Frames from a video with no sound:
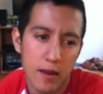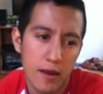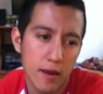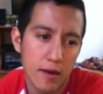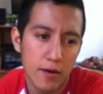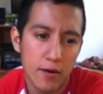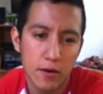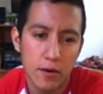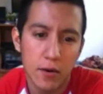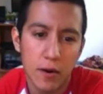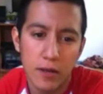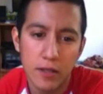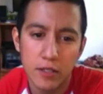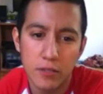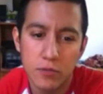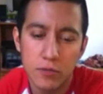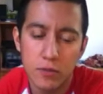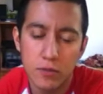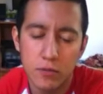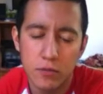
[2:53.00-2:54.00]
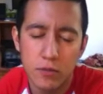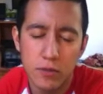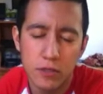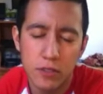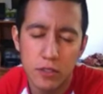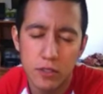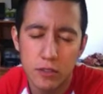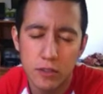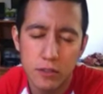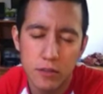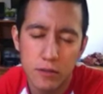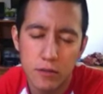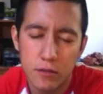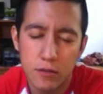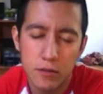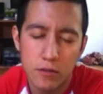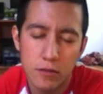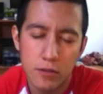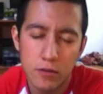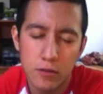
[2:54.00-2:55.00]
I don't know, I just would just
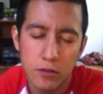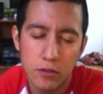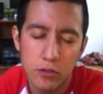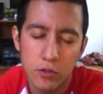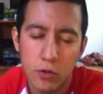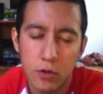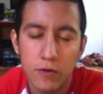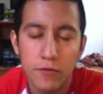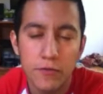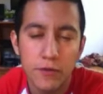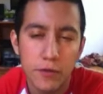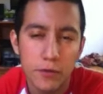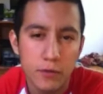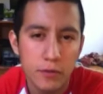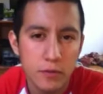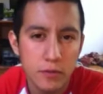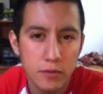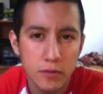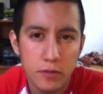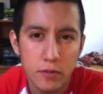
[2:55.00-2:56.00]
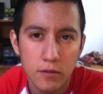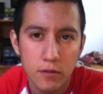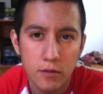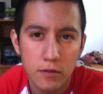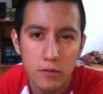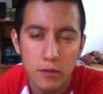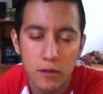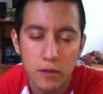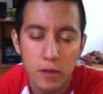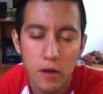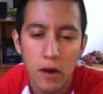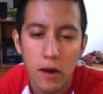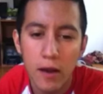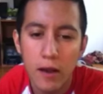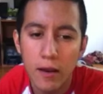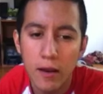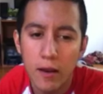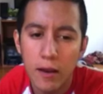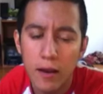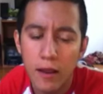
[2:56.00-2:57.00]
short fuse a
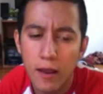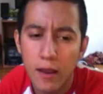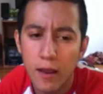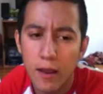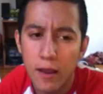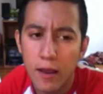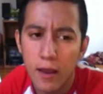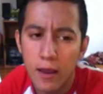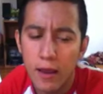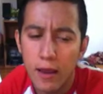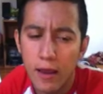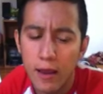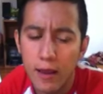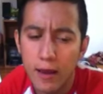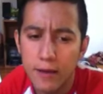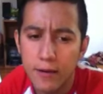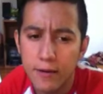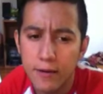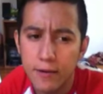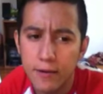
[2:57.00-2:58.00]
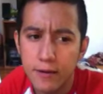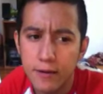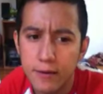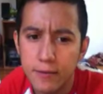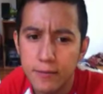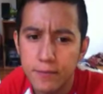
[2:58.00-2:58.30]
lot, and